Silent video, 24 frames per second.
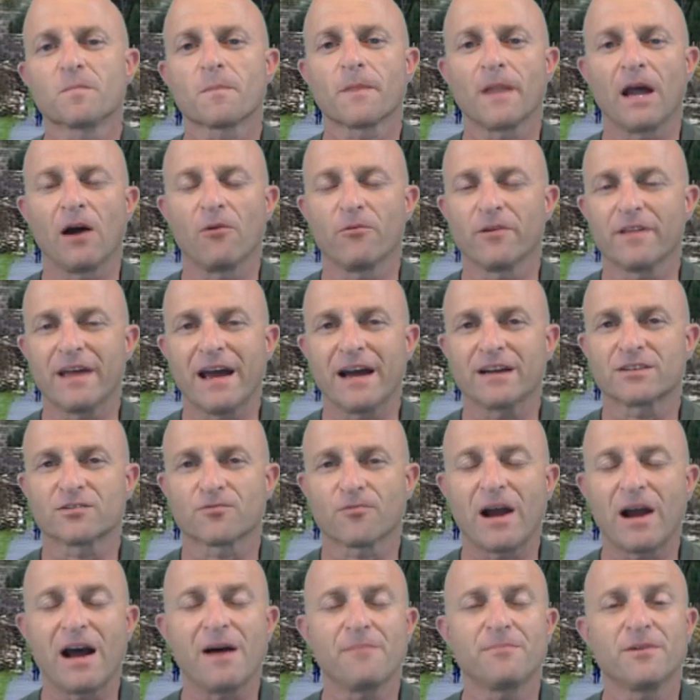Now, with
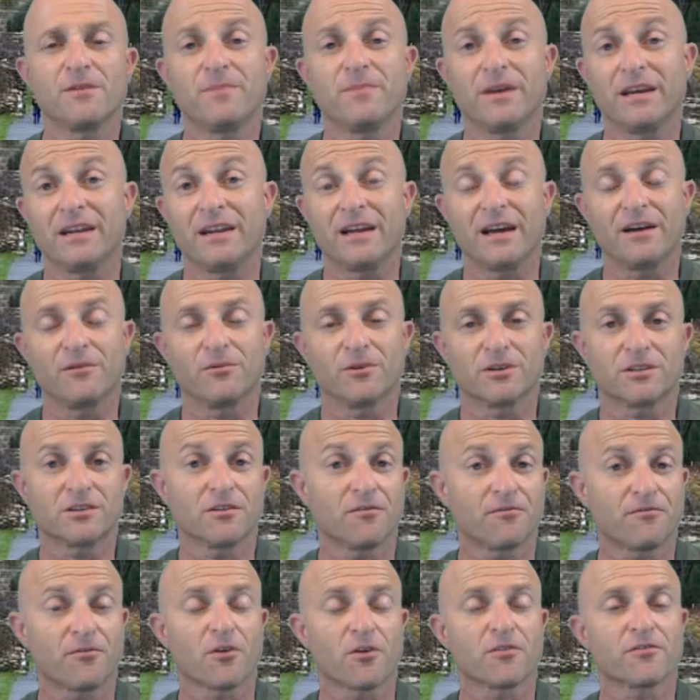XRapid being able
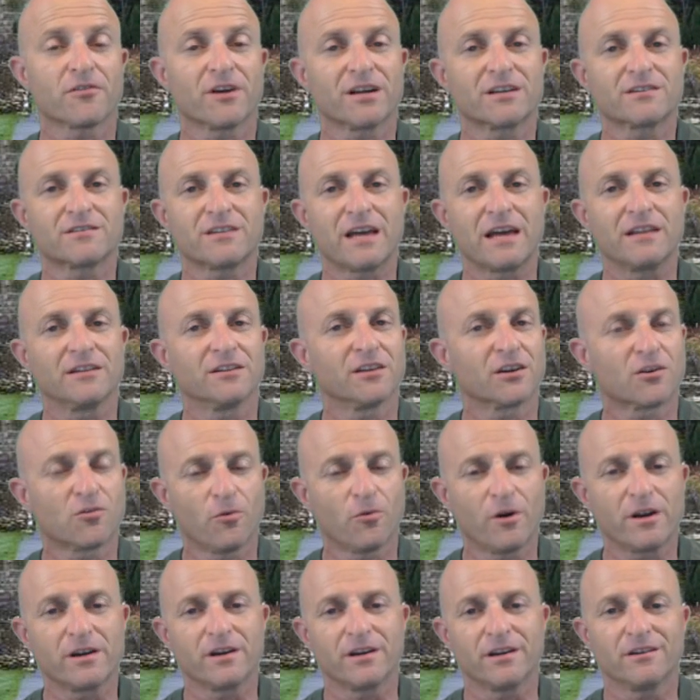to further extend
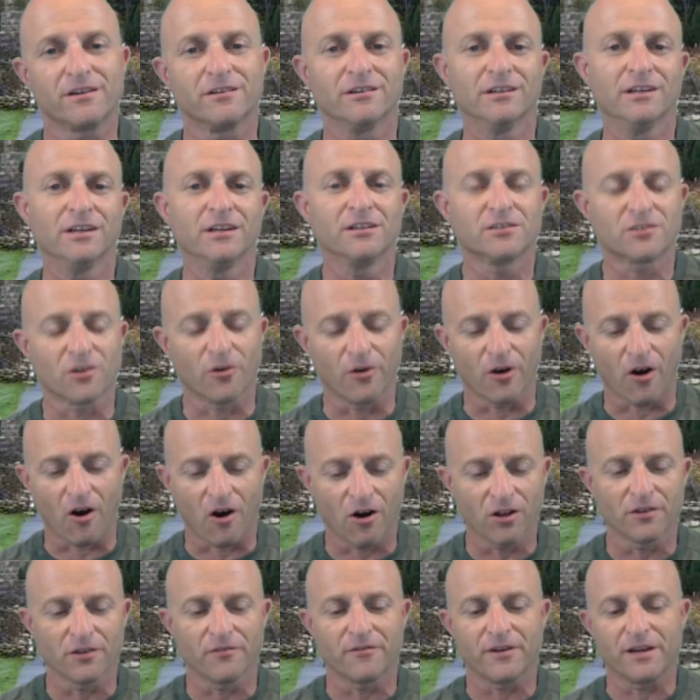liquidity. So
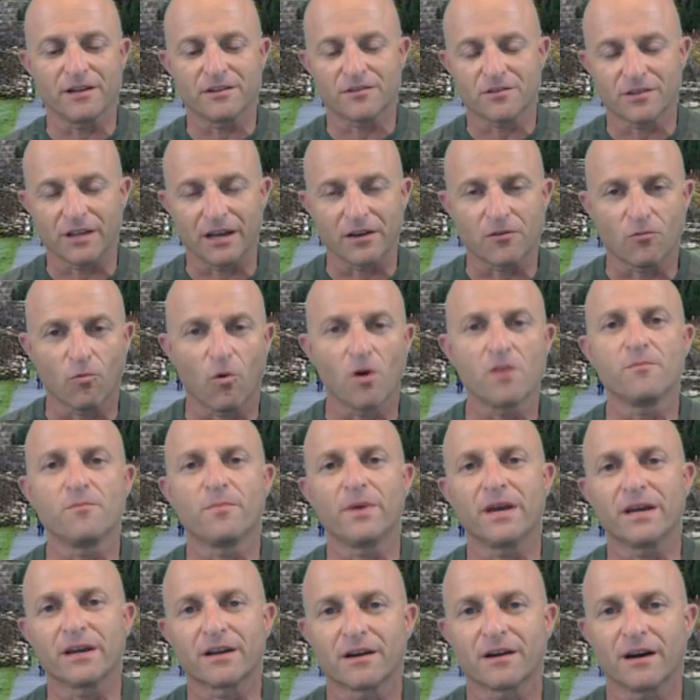all of it's like one
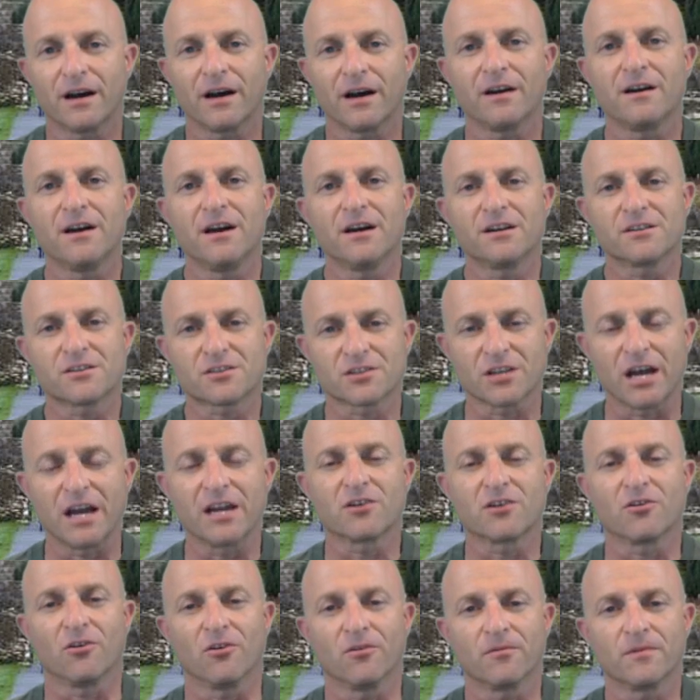big
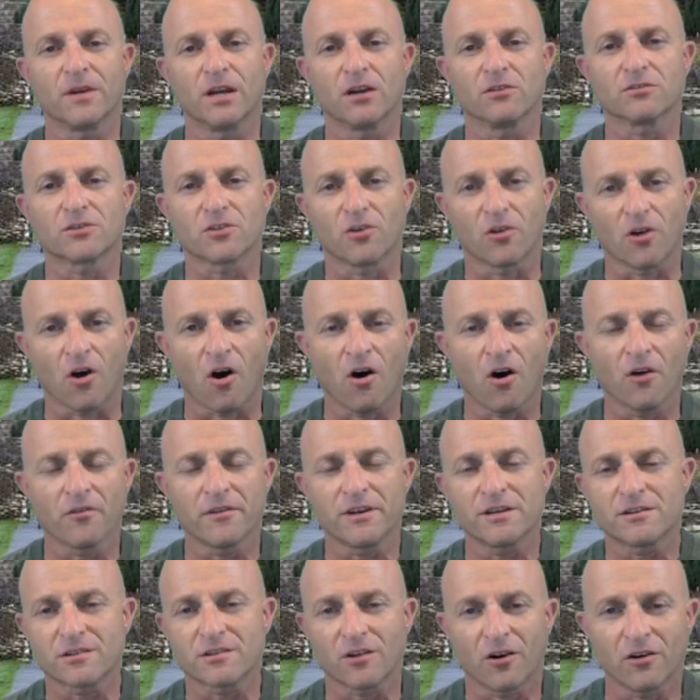cycle, so all
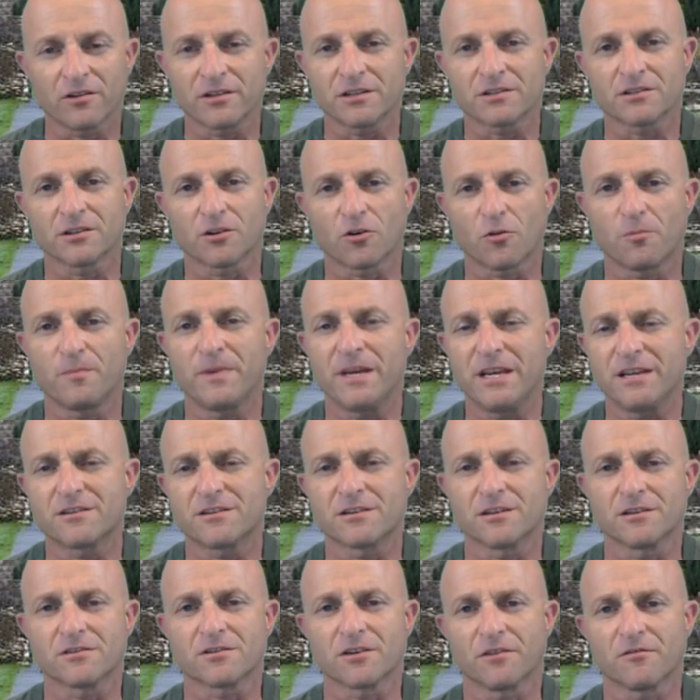these little
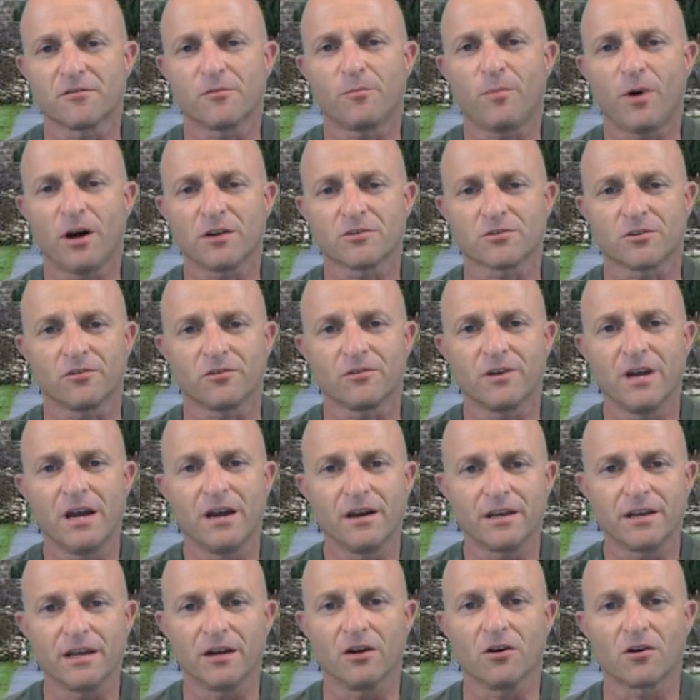pieces of the puzzle,
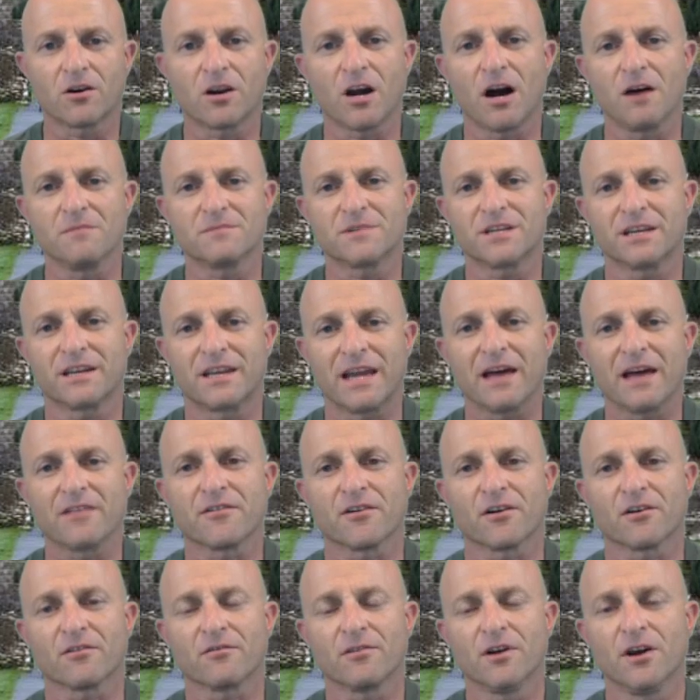come
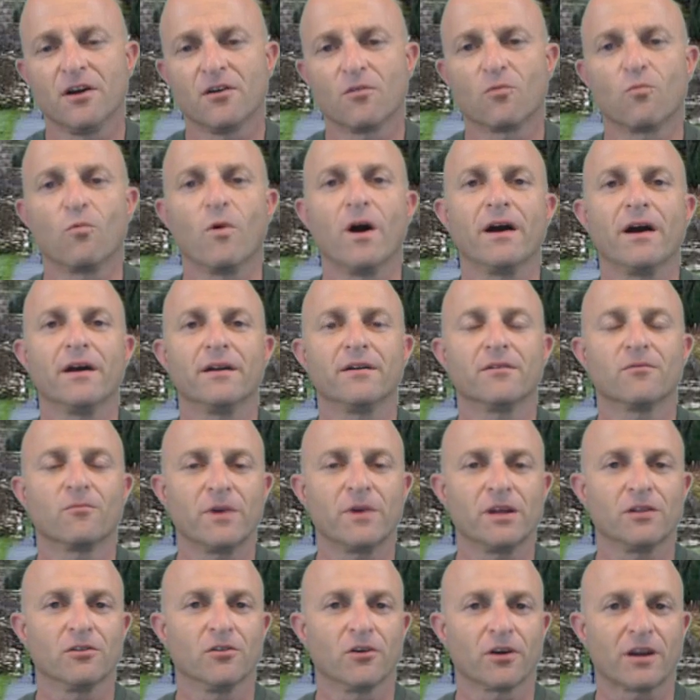together when
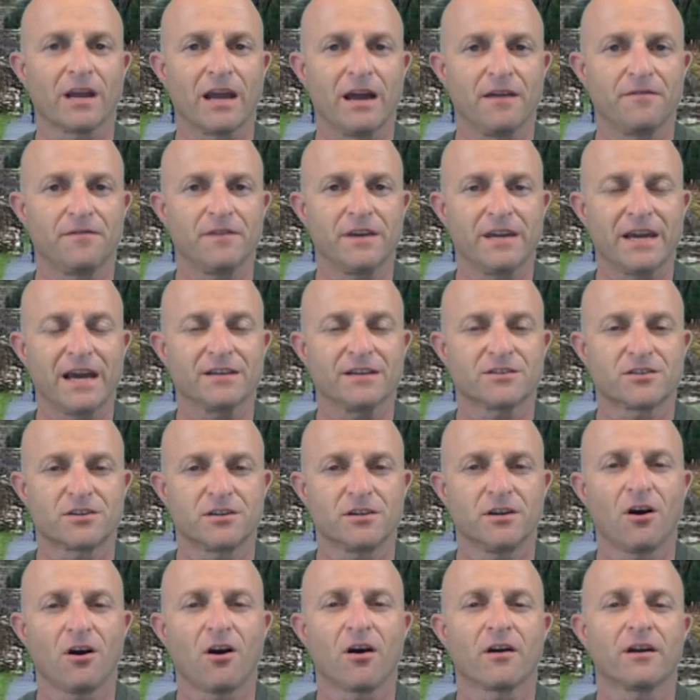we look at the
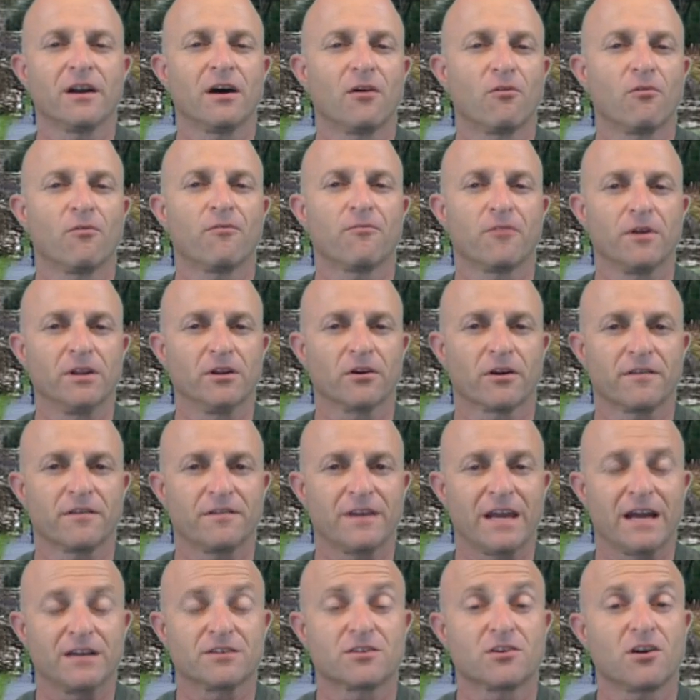SDR. Now, if we look at
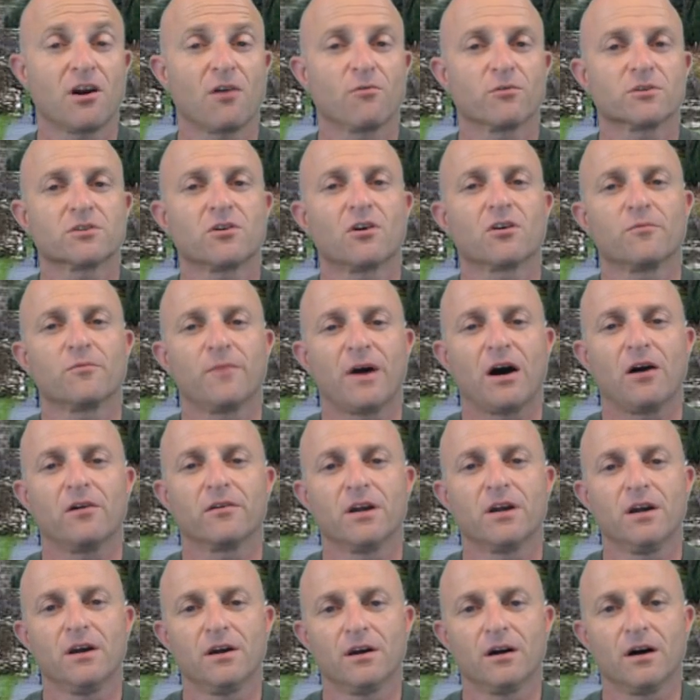the SDR, we're talking
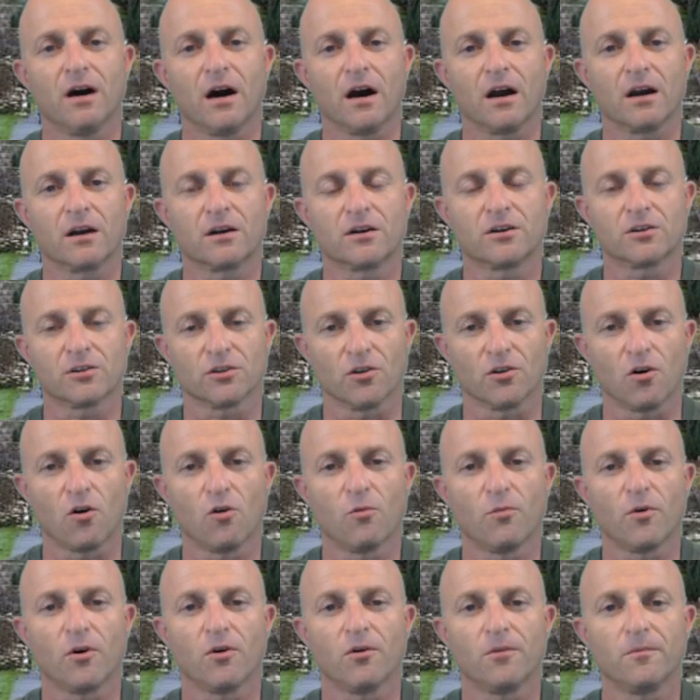about the
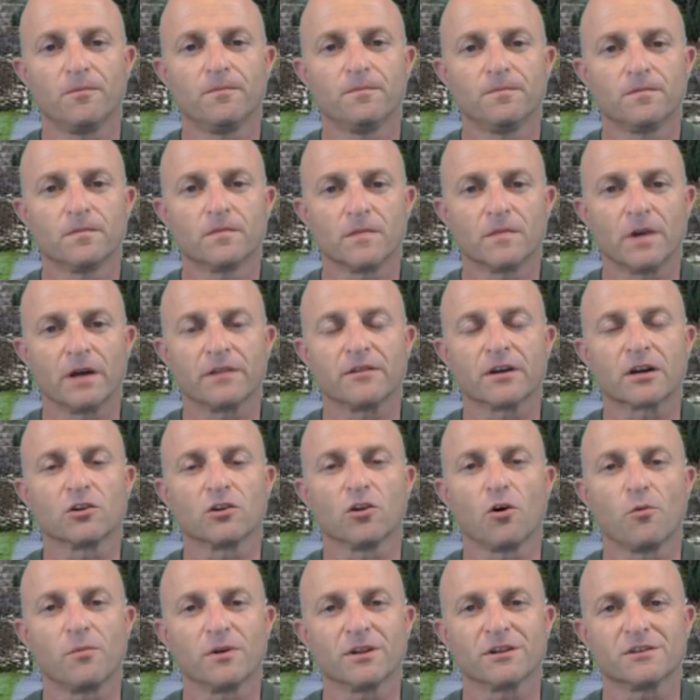
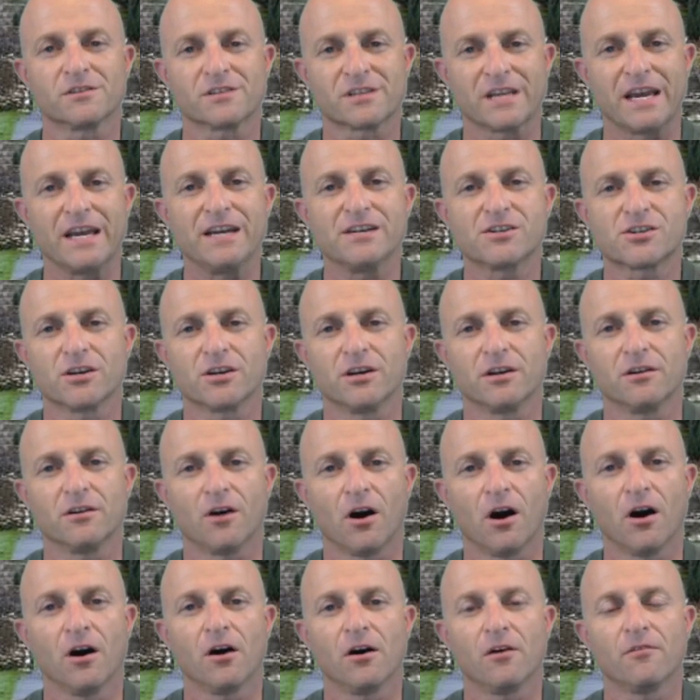globalization
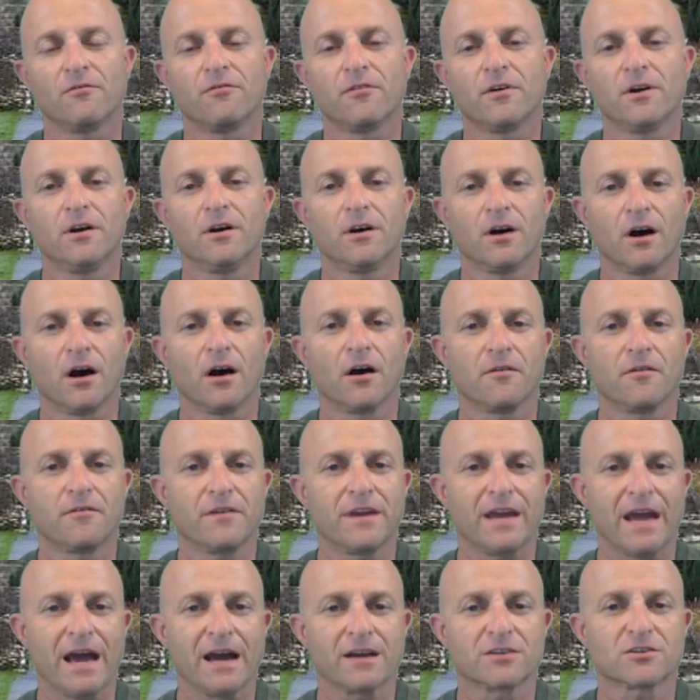of
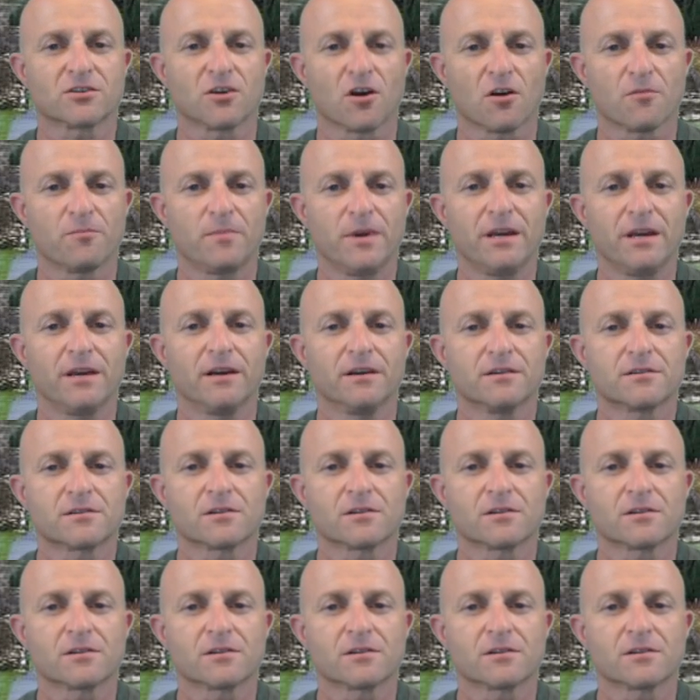the XRP.